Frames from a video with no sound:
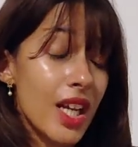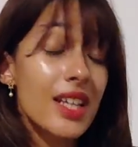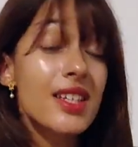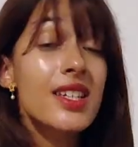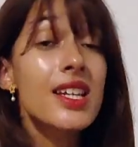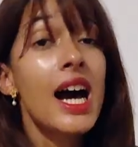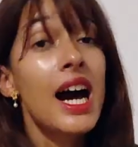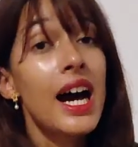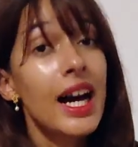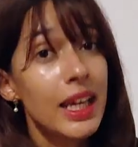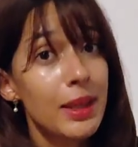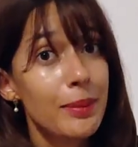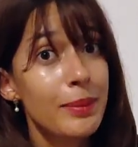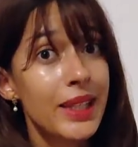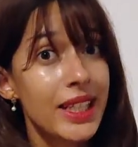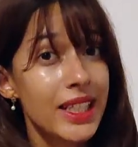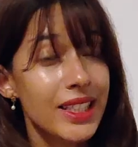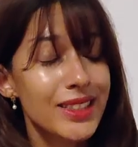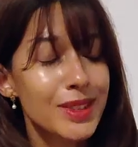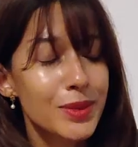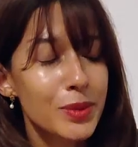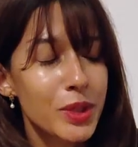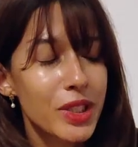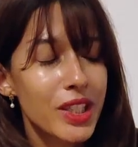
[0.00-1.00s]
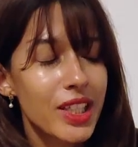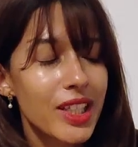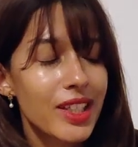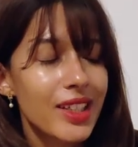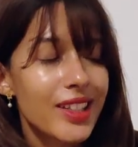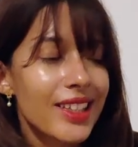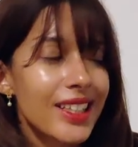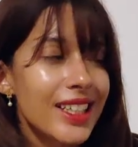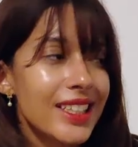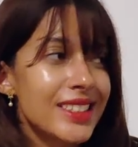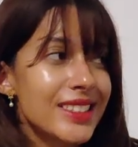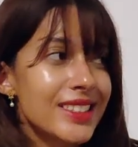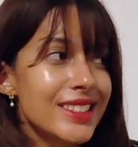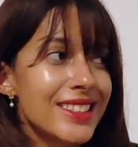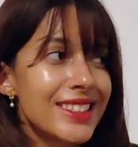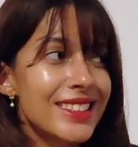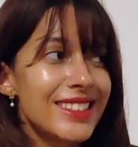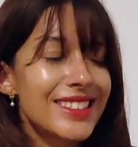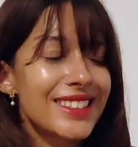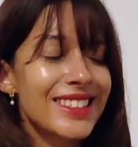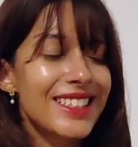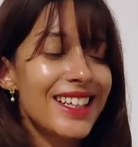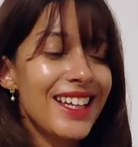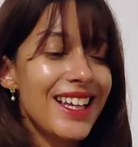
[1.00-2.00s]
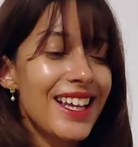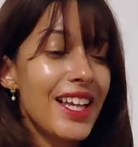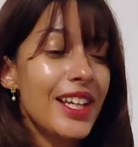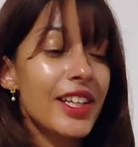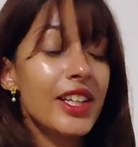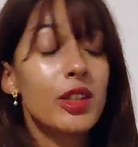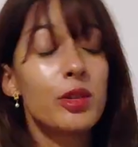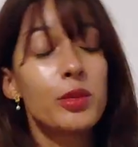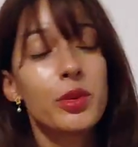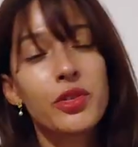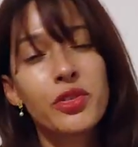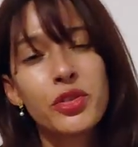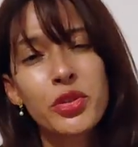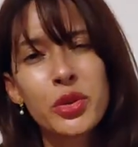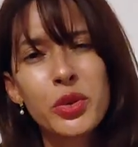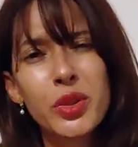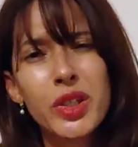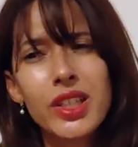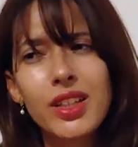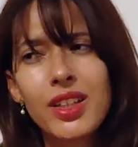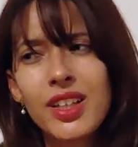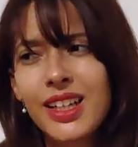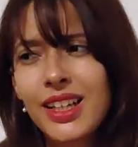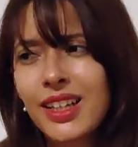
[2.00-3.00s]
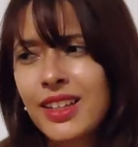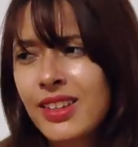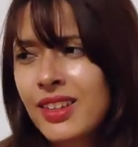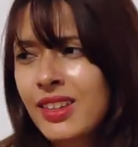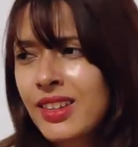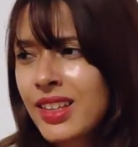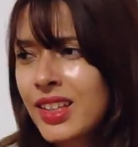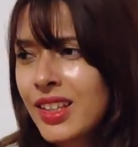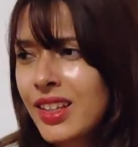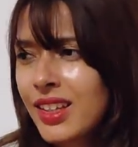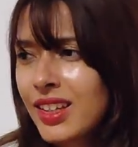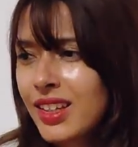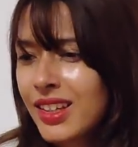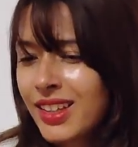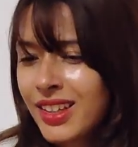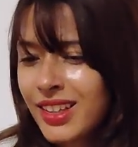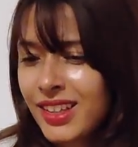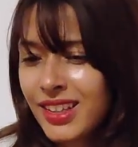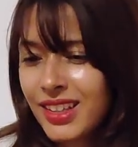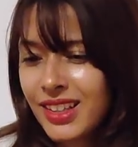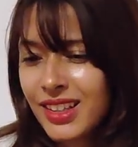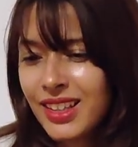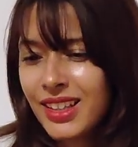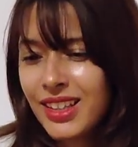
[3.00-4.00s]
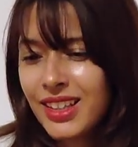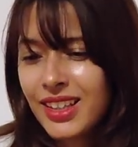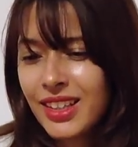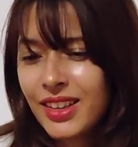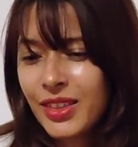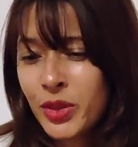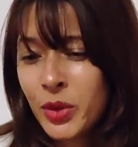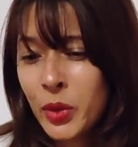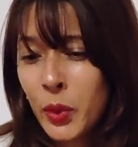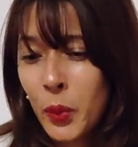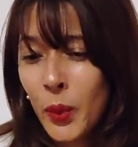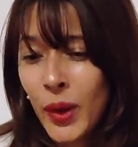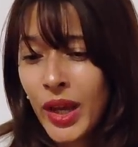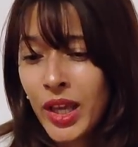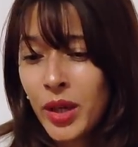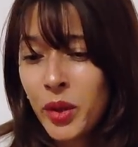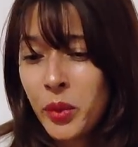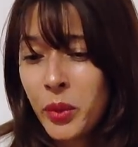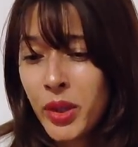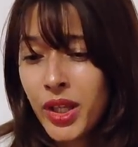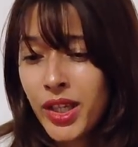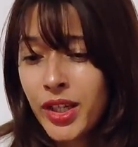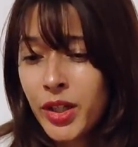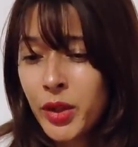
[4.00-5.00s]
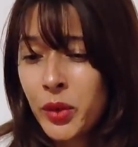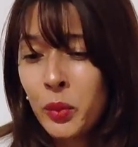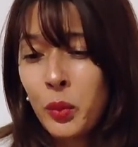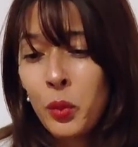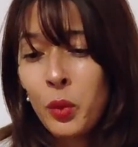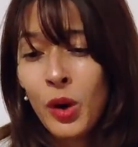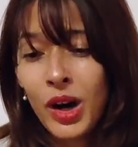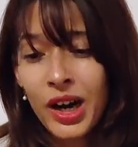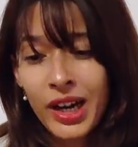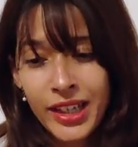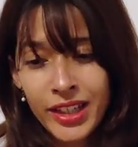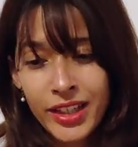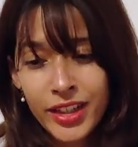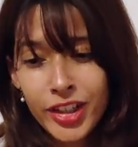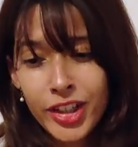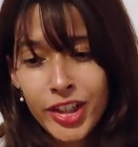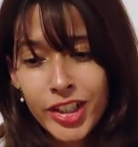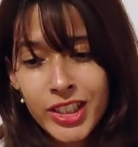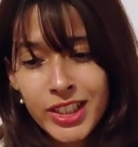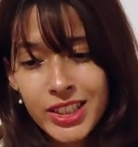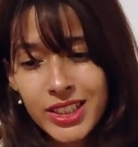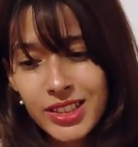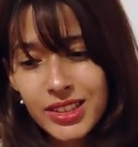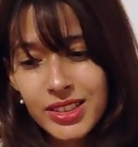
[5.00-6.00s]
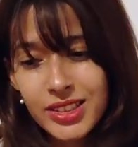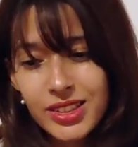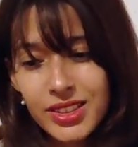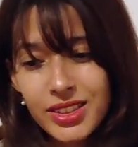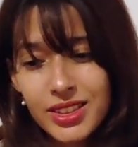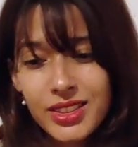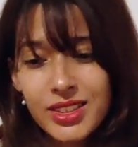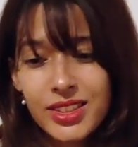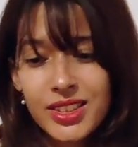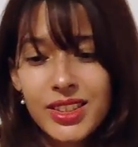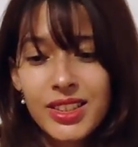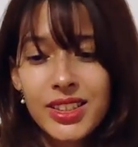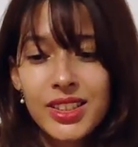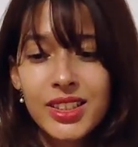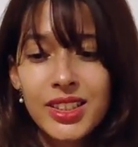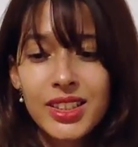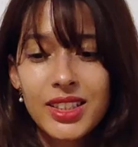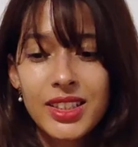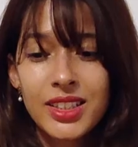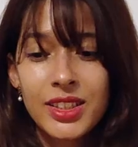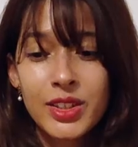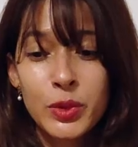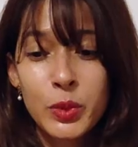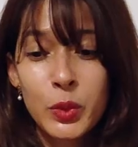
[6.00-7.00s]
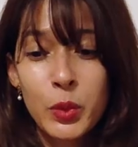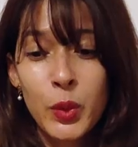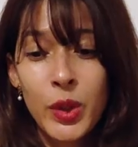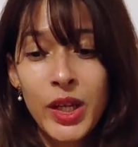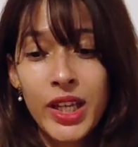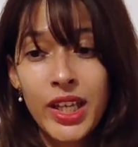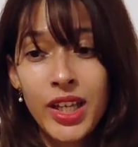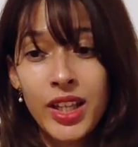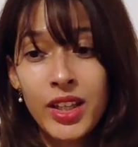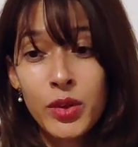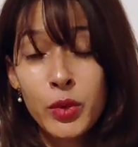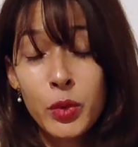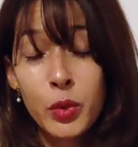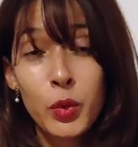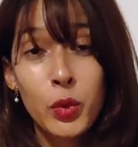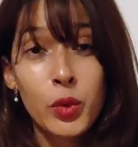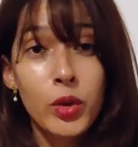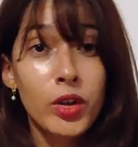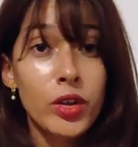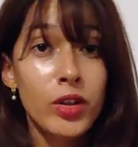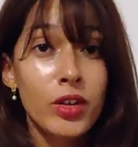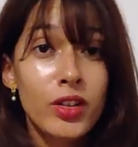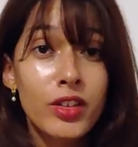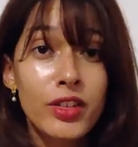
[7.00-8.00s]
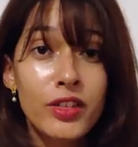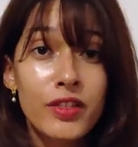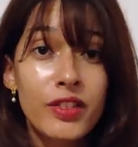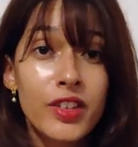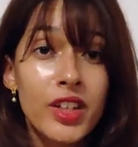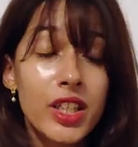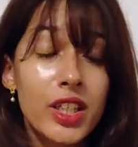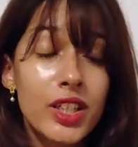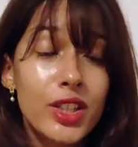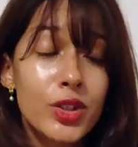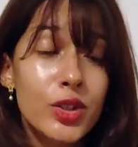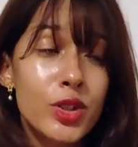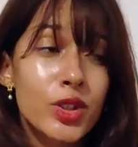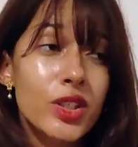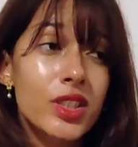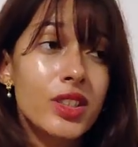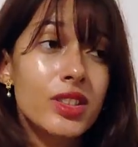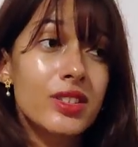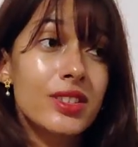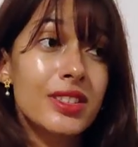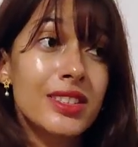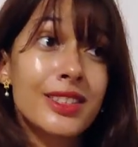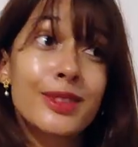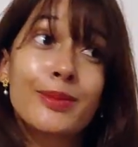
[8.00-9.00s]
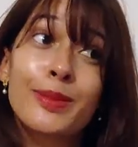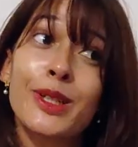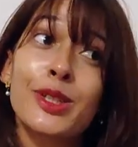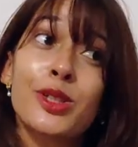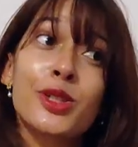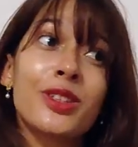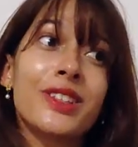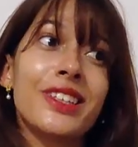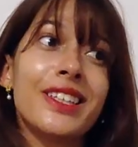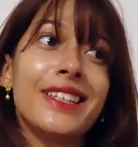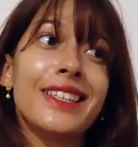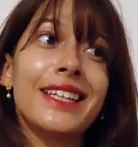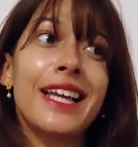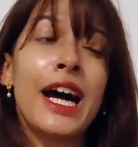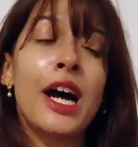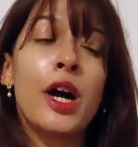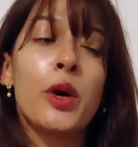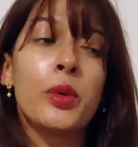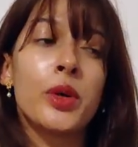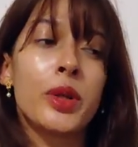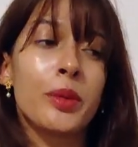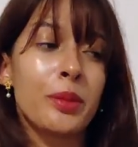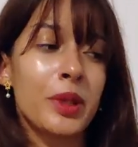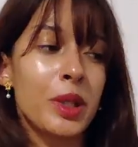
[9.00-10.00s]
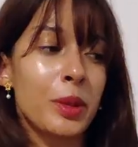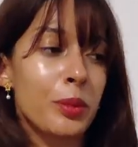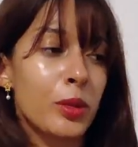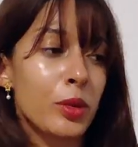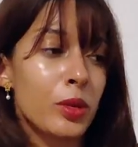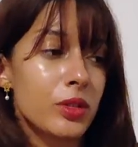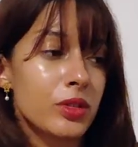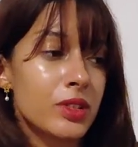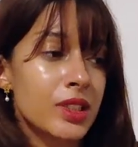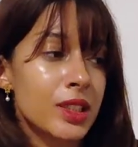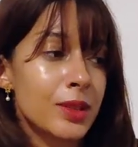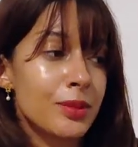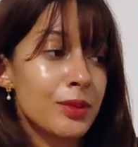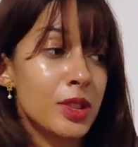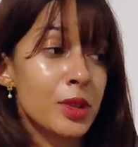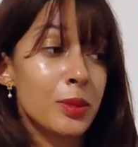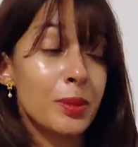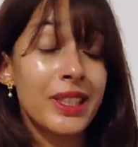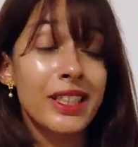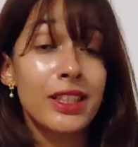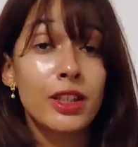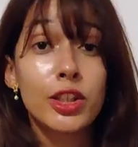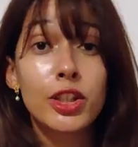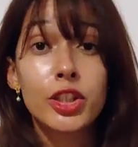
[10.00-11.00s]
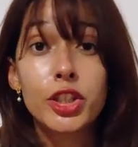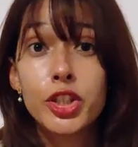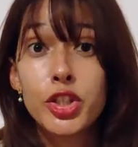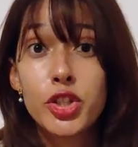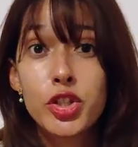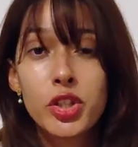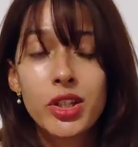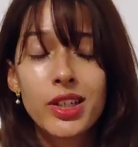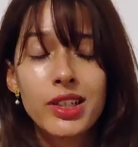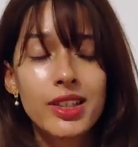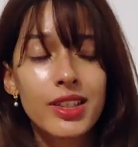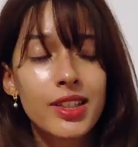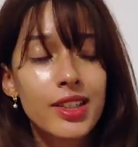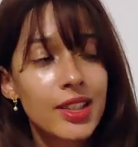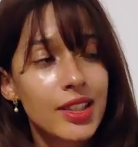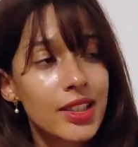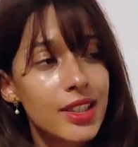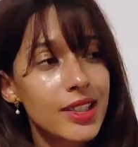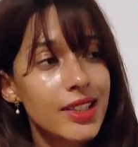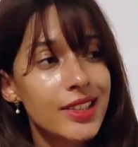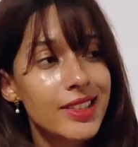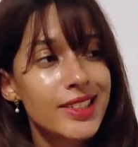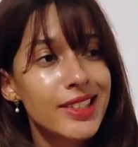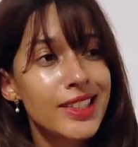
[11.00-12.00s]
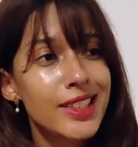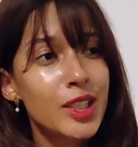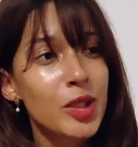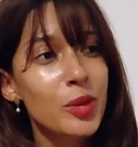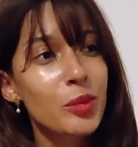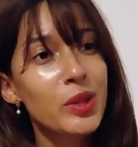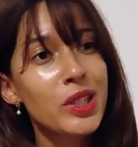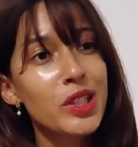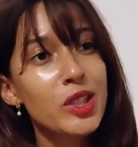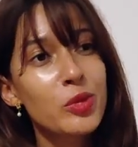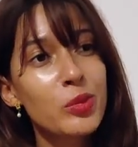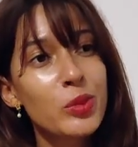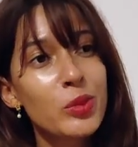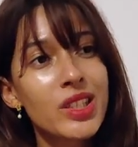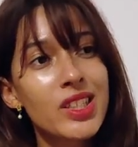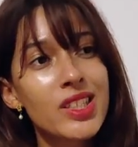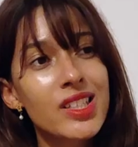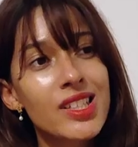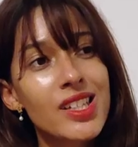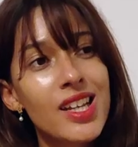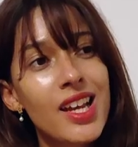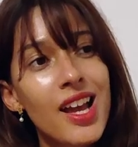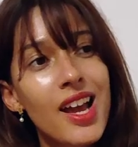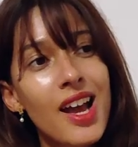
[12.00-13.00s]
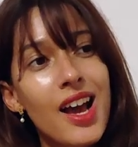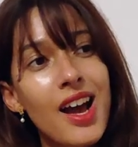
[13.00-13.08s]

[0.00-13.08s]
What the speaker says: Timing is working against us. No, for real, I think the way we are wired, the way the world functions, especially now where people seem to be allergic to commitment,